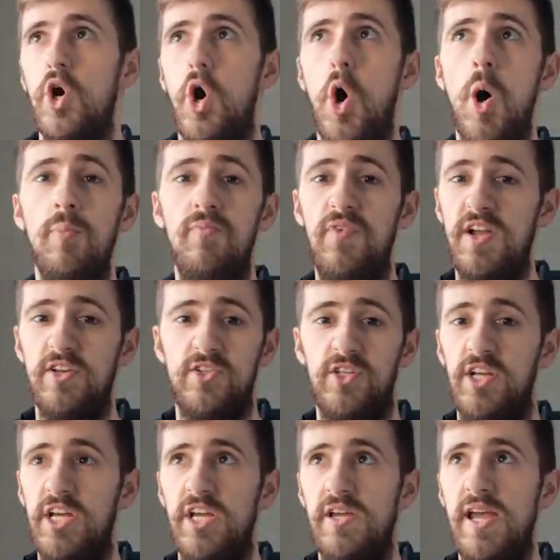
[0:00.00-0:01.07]

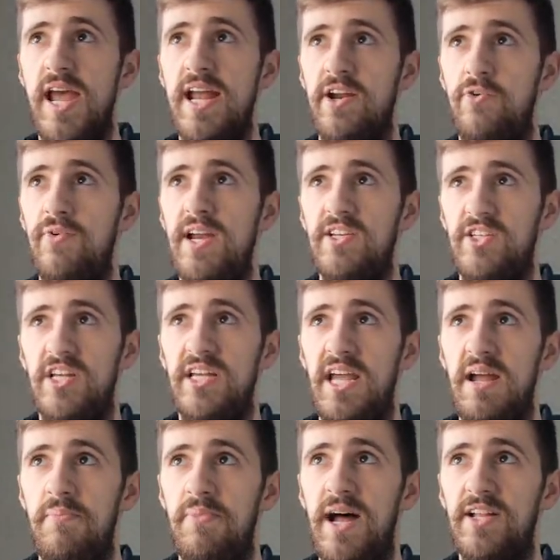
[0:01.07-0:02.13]
obviously, in a racing
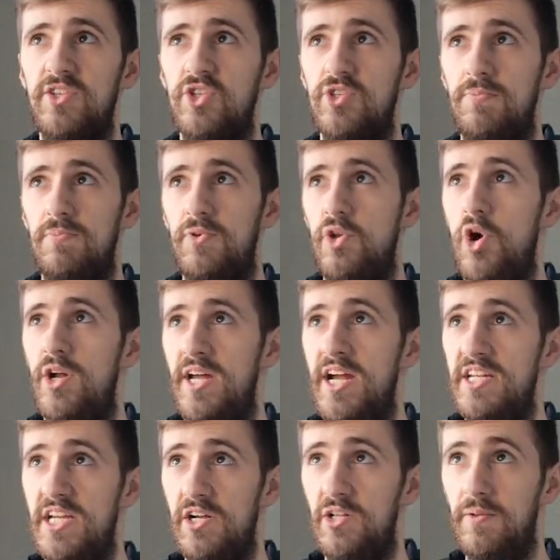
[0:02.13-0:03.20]
game, that's not
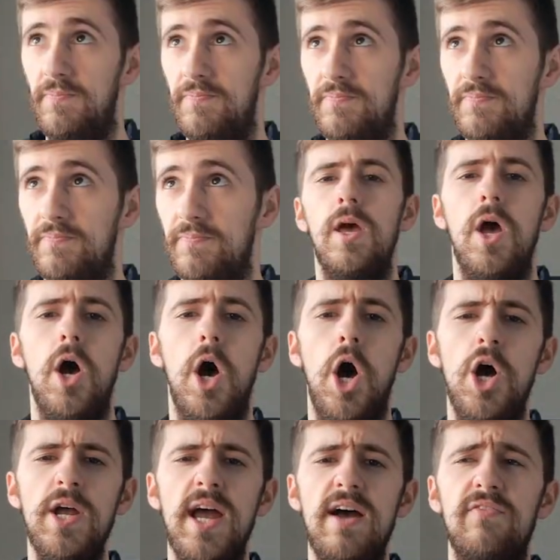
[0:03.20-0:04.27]
ideal.
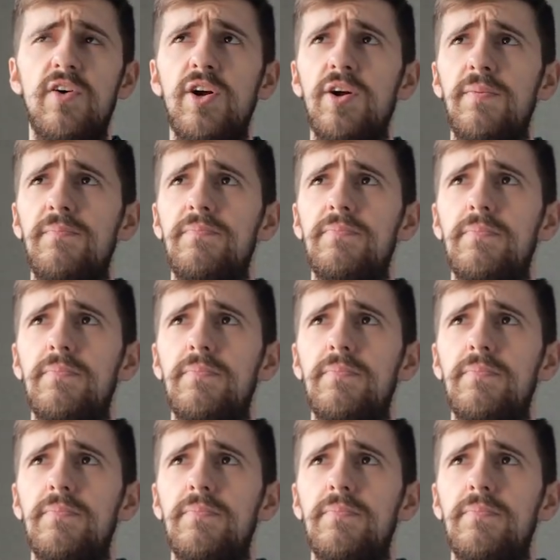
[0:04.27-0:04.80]
However,